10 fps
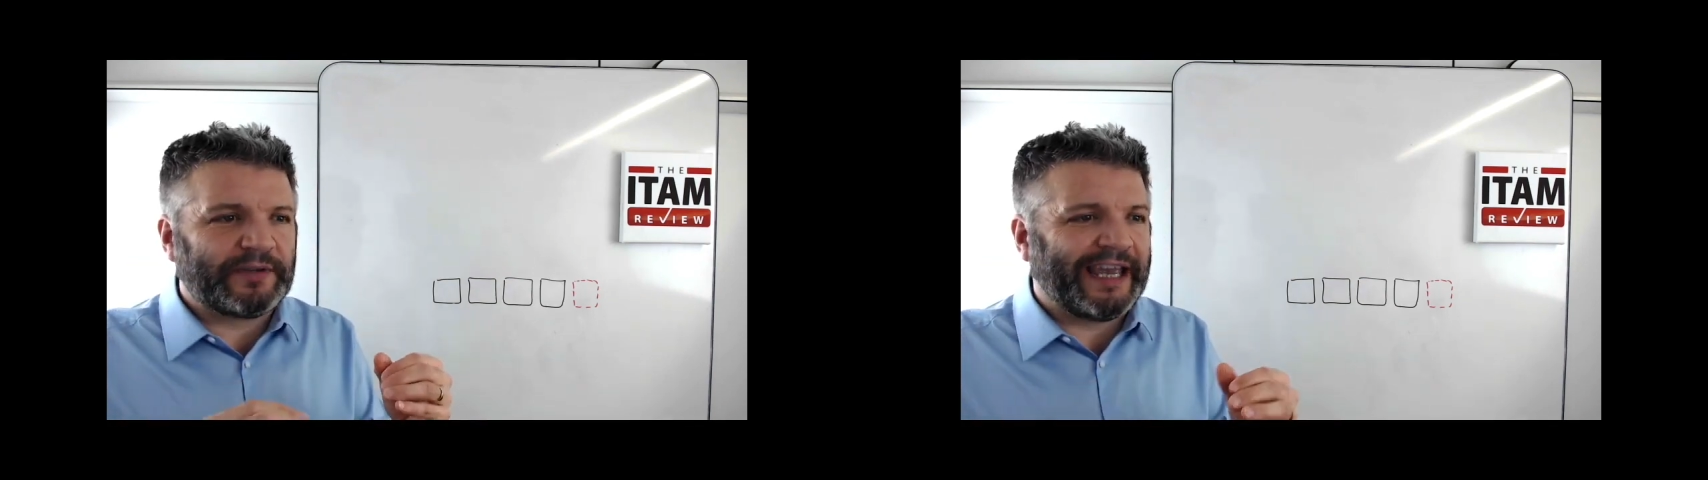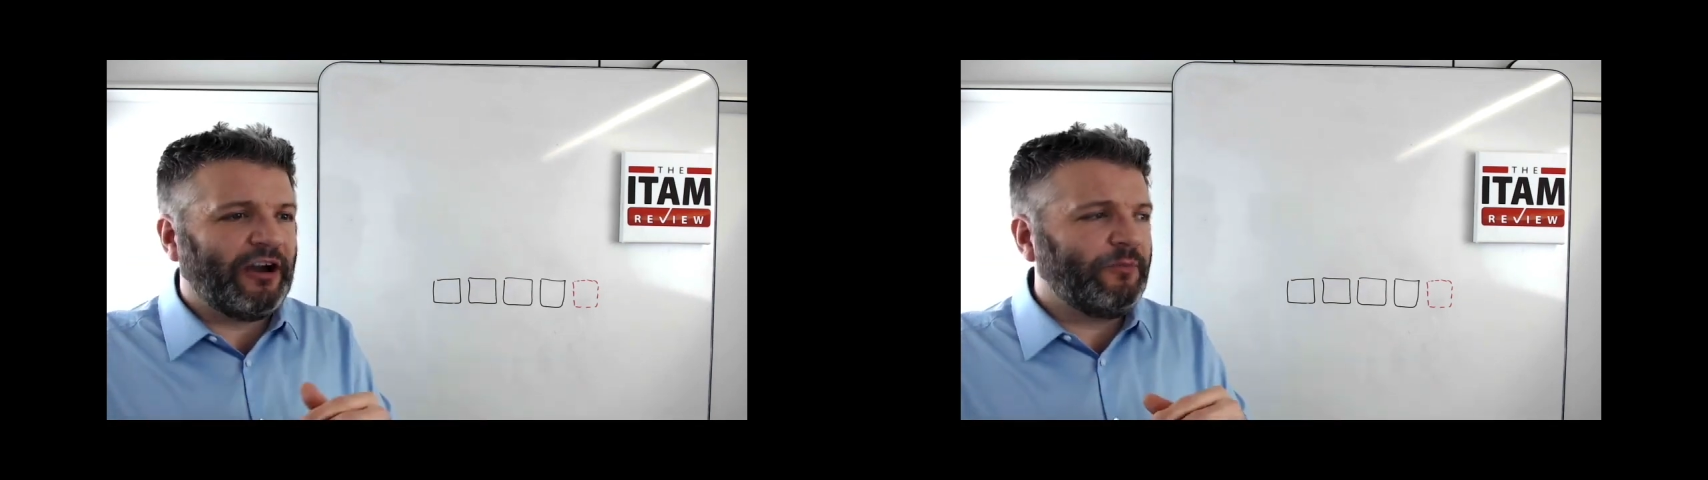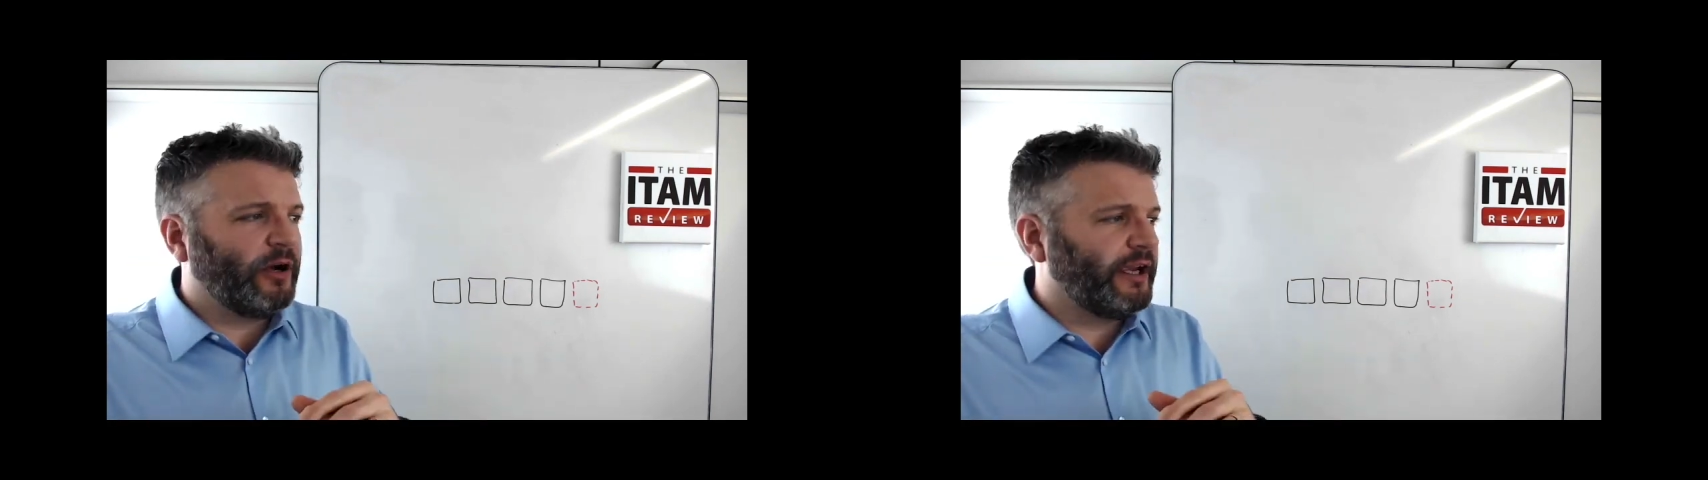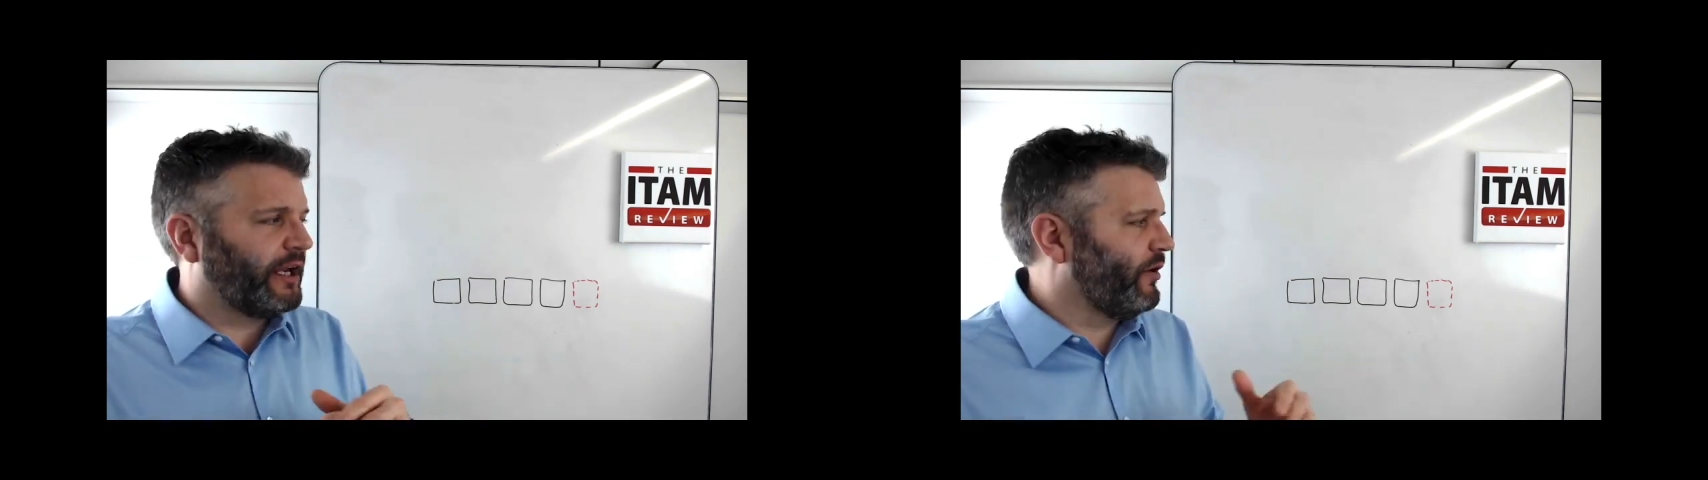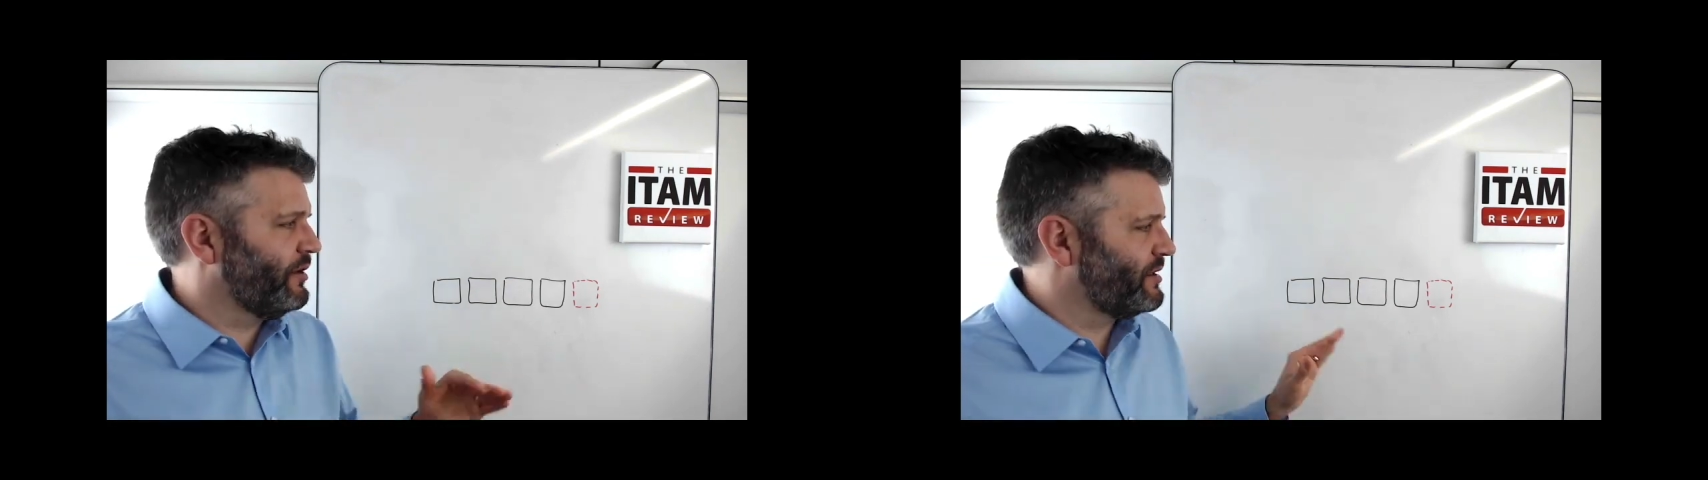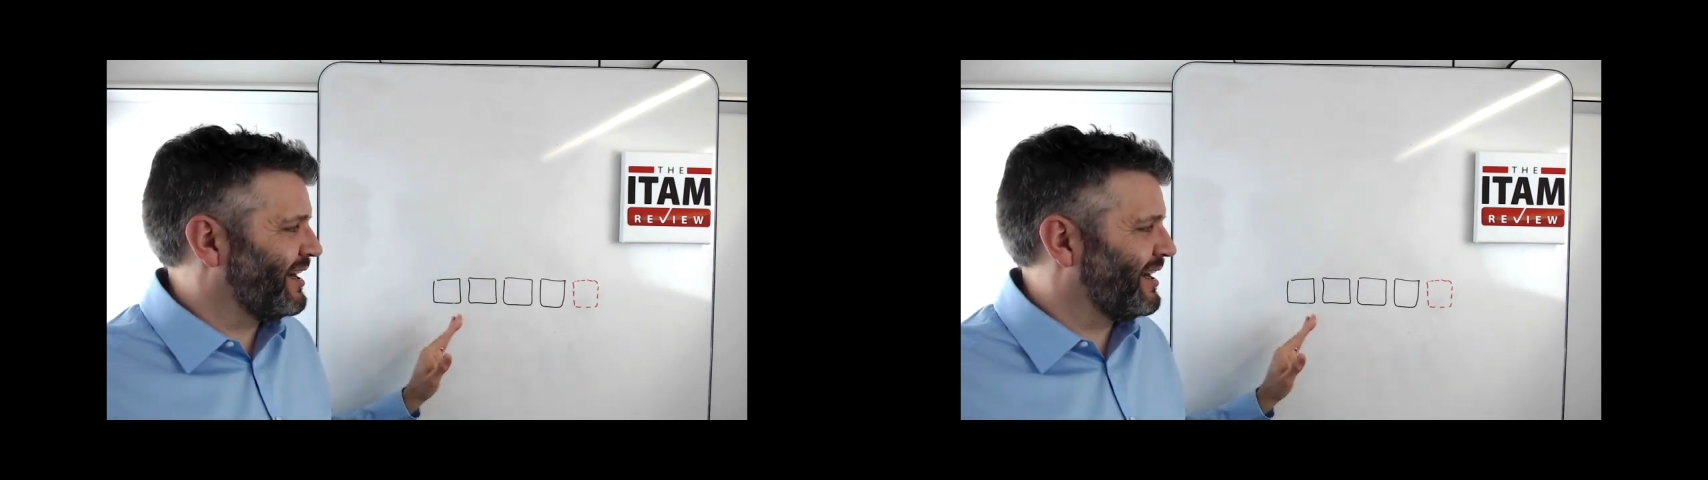How am I going to